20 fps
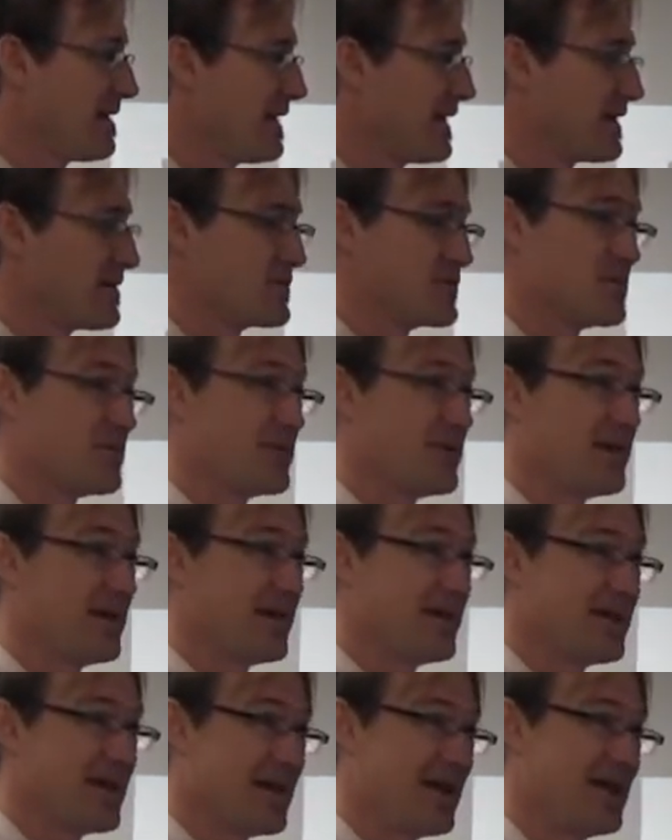language
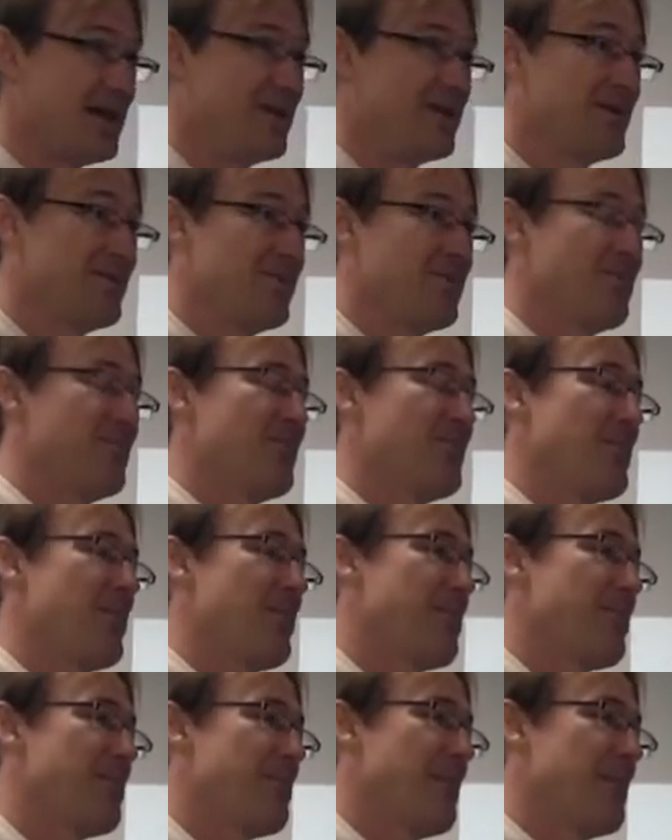ability
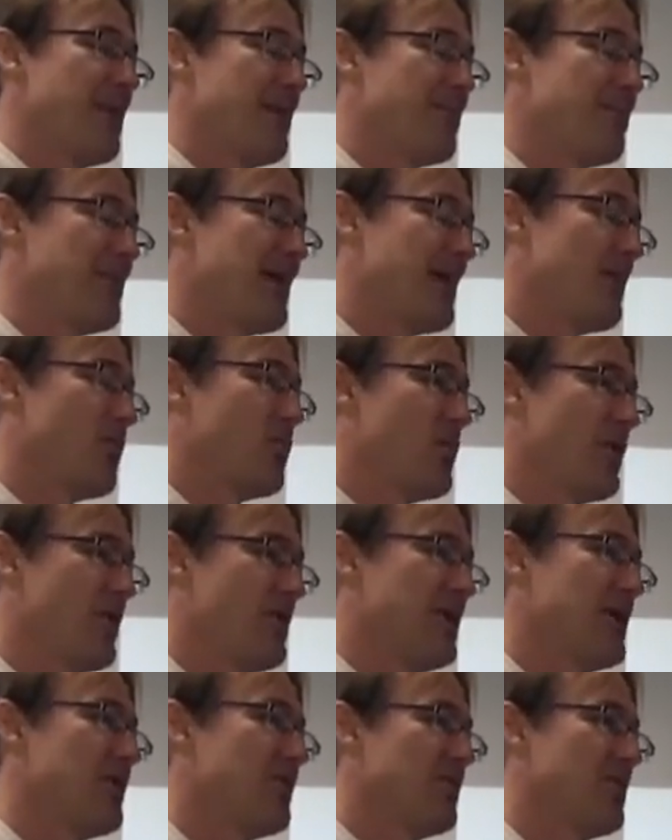that
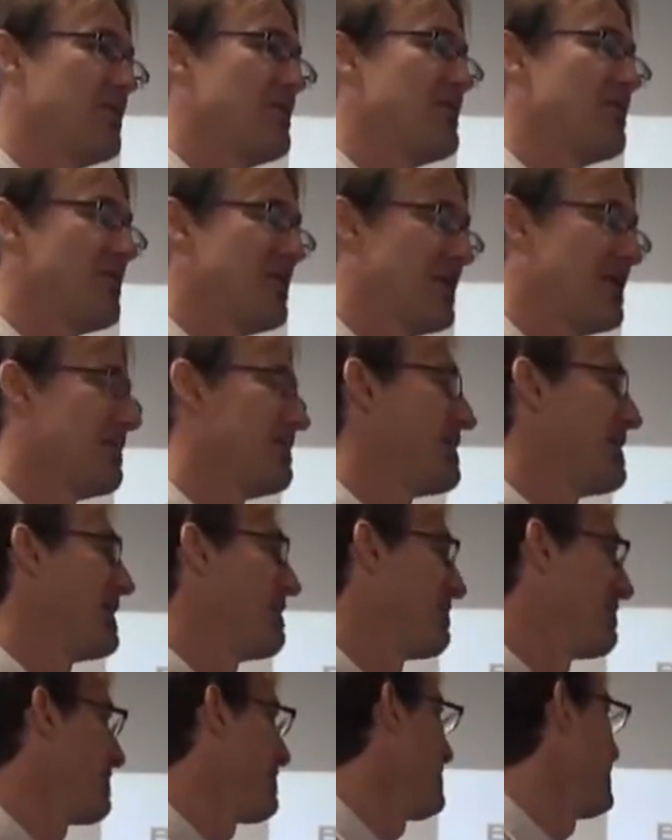won't help them develop the
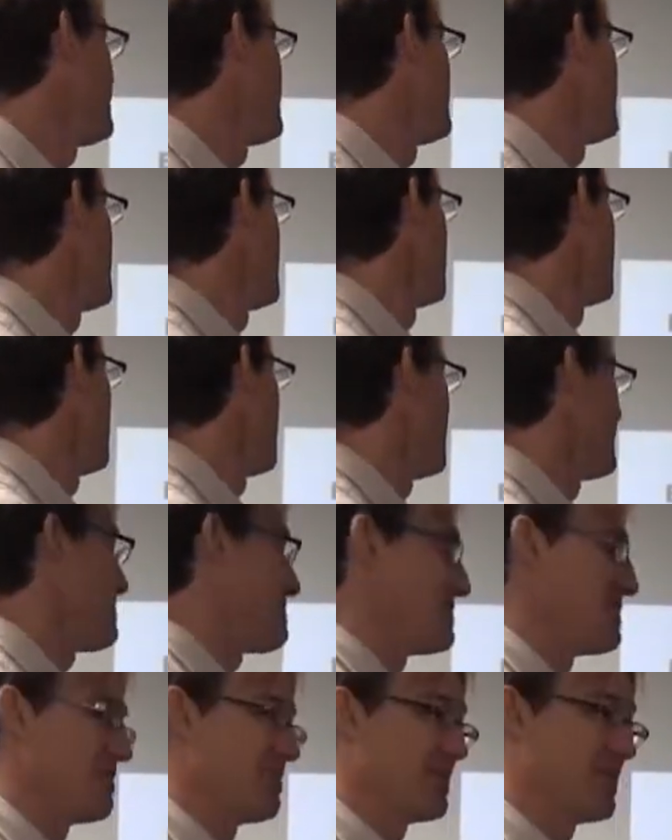level of
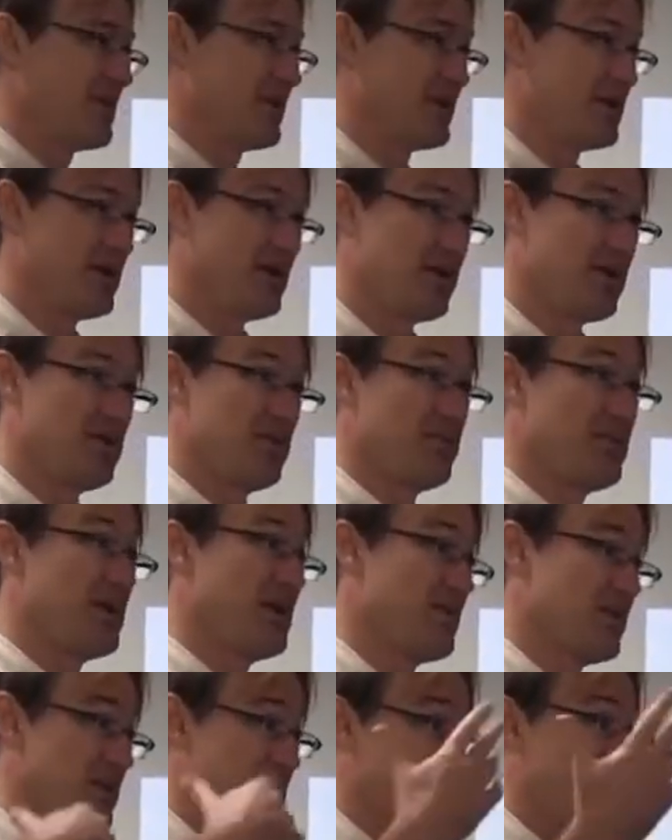language ability to be
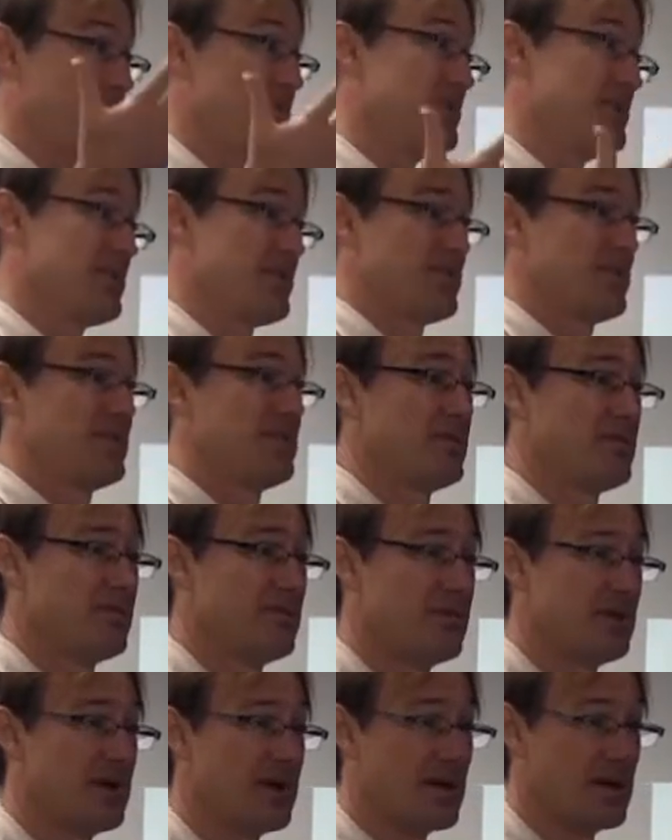able to use
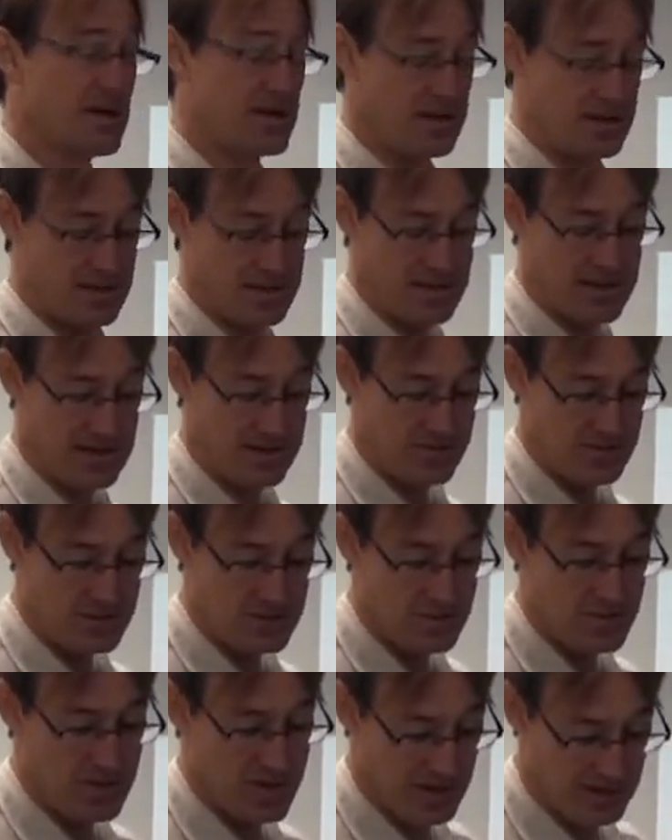
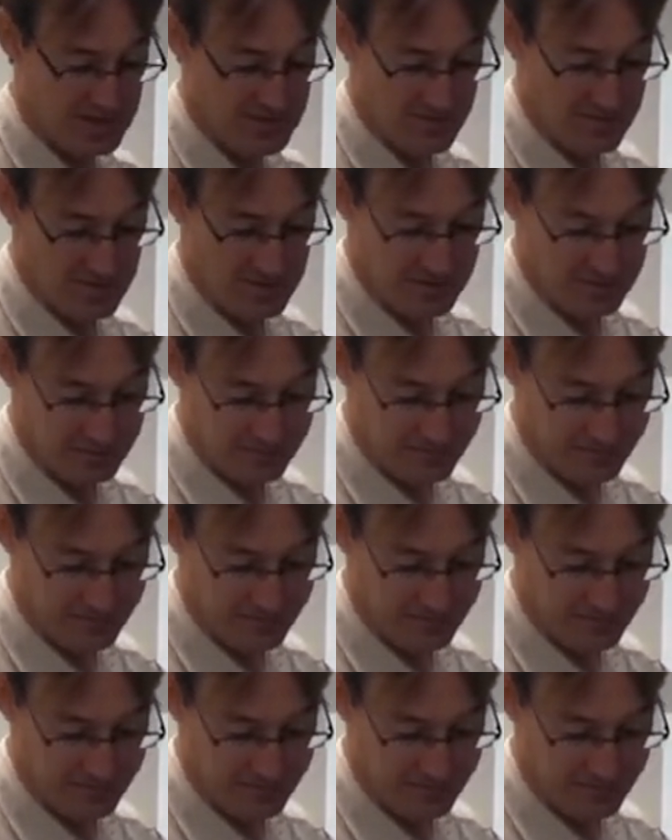language productively.